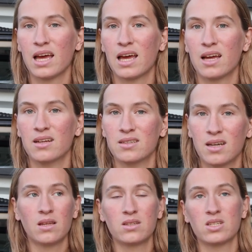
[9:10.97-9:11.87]
and
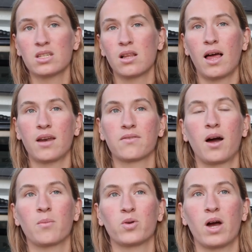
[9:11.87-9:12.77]
there's just a lot of
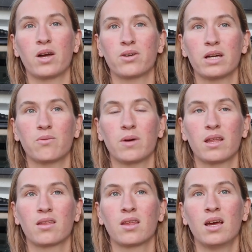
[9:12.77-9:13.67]
camaraderie
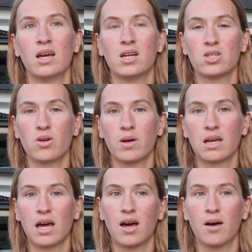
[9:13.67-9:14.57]
with
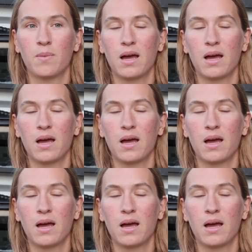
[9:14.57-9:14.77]
showing up